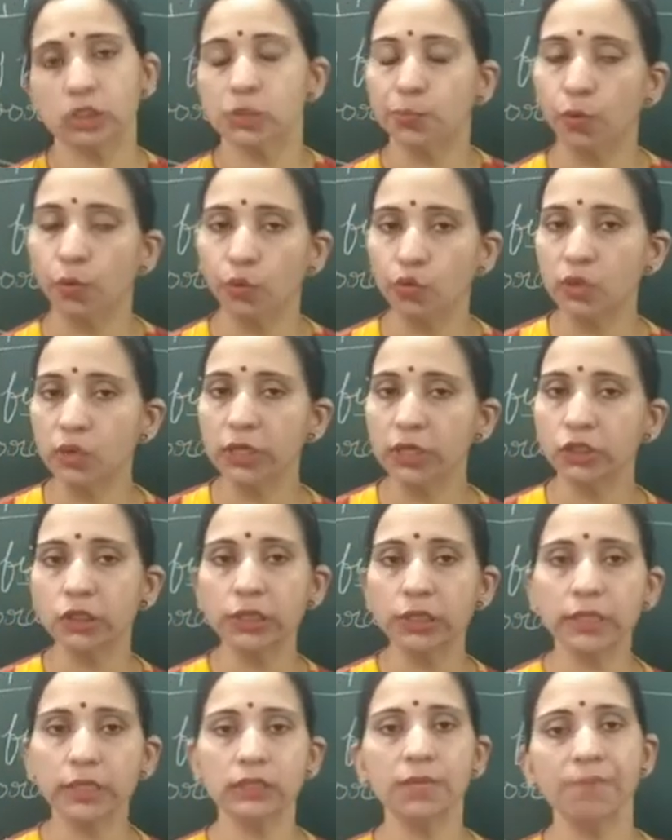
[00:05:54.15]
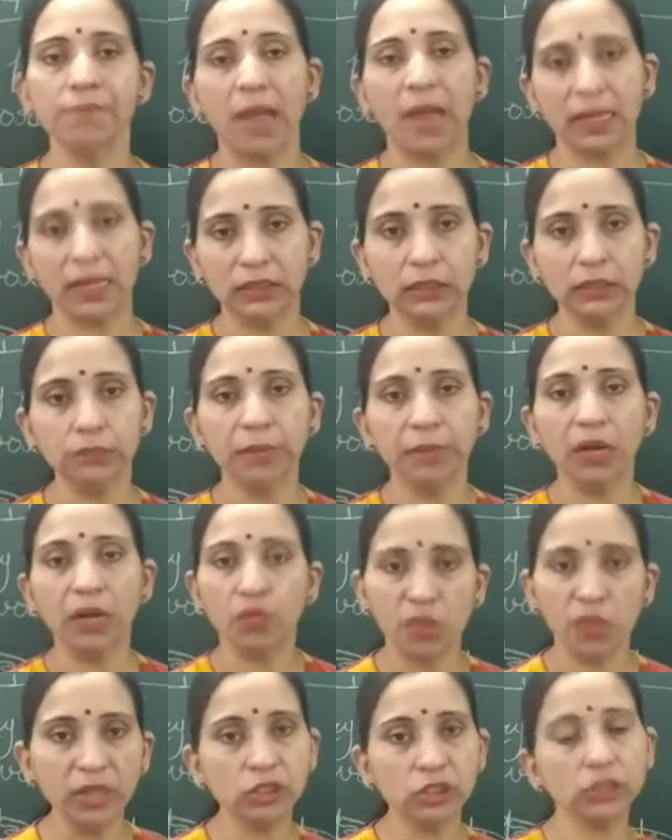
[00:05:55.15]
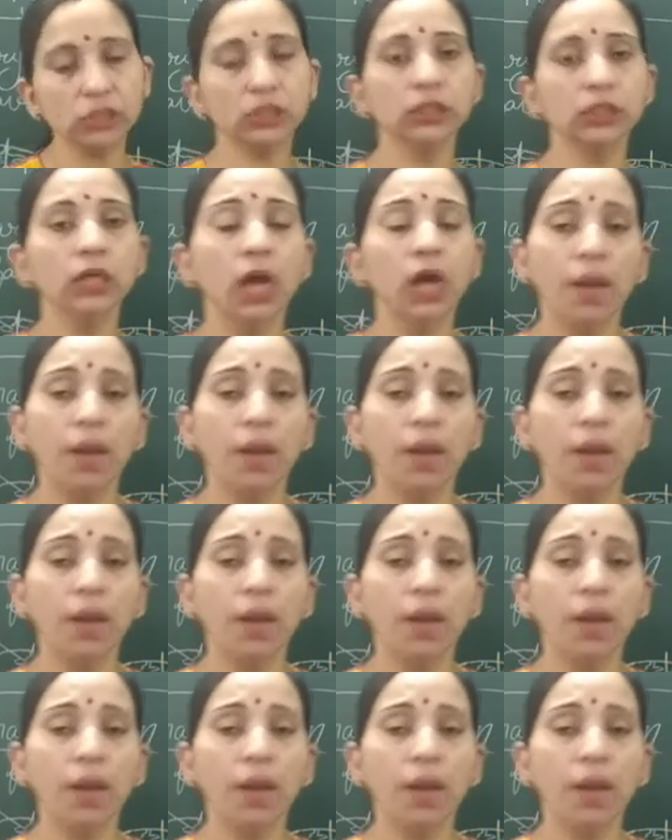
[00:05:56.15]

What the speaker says: Sporulation is the method by which the